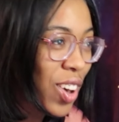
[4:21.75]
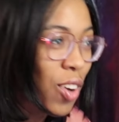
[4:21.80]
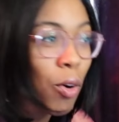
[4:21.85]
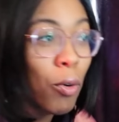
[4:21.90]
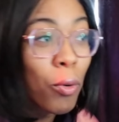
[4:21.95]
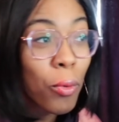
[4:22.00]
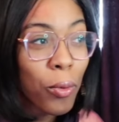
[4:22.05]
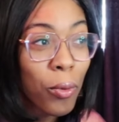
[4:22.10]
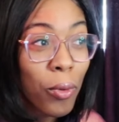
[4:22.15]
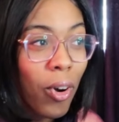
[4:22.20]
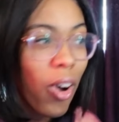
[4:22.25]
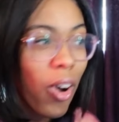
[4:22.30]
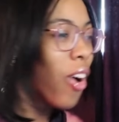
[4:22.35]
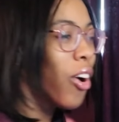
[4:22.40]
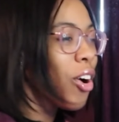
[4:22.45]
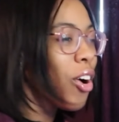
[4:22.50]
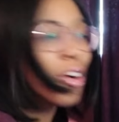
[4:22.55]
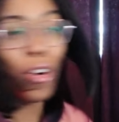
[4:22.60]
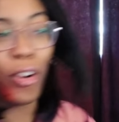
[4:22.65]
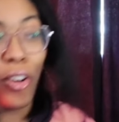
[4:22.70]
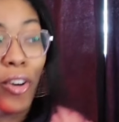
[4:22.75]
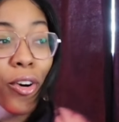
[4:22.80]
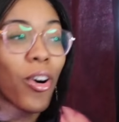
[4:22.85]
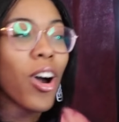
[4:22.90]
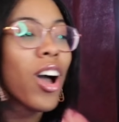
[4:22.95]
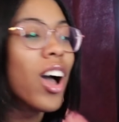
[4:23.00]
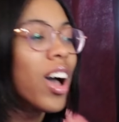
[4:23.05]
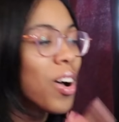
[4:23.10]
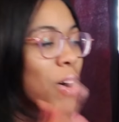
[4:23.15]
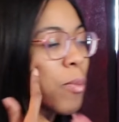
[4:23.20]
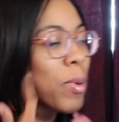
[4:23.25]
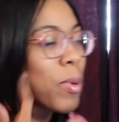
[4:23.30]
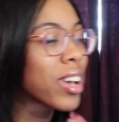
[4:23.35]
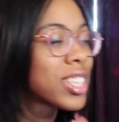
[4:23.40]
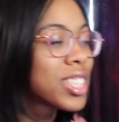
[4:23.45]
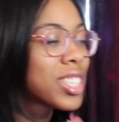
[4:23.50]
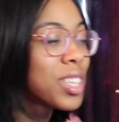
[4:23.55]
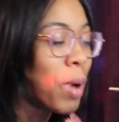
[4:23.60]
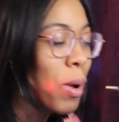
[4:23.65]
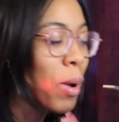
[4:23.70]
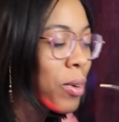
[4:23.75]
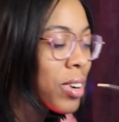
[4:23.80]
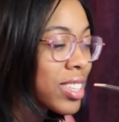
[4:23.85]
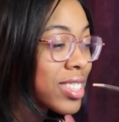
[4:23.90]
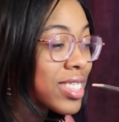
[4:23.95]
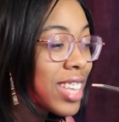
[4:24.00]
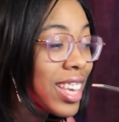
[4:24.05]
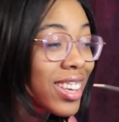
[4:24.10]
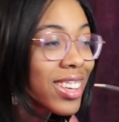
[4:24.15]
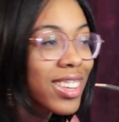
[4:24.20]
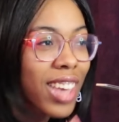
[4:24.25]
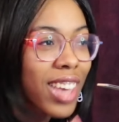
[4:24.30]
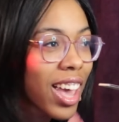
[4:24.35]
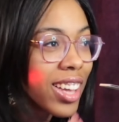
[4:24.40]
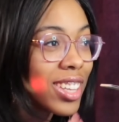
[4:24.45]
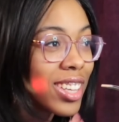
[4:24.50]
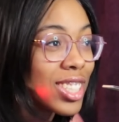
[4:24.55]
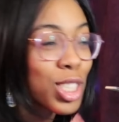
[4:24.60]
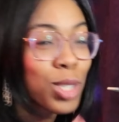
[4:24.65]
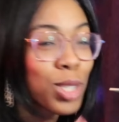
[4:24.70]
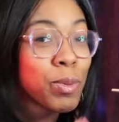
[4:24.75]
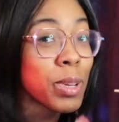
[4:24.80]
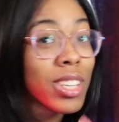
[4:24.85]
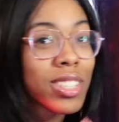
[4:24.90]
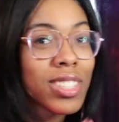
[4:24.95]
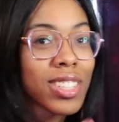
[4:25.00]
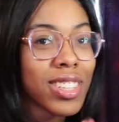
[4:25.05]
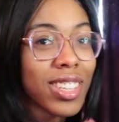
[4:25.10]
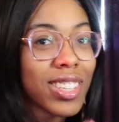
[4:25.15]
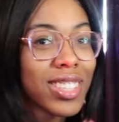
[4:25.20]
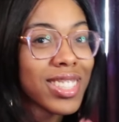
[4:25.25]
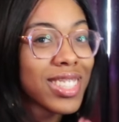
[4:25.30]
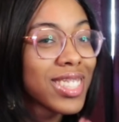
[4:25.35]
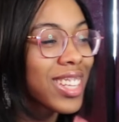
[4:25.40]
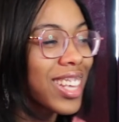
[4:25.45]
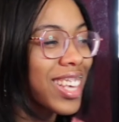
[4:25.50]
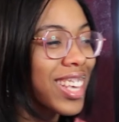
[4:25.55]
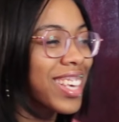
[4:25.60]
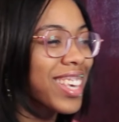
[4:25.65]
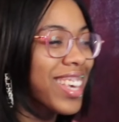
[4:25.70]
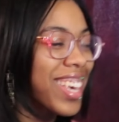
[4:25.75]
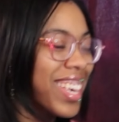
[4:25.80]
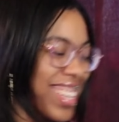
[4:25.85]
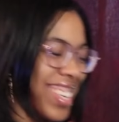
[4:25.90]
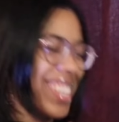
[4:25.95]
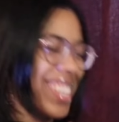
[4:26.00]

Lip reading: Oh! Oh my gosh, she might want to date Gen just because of this. Like,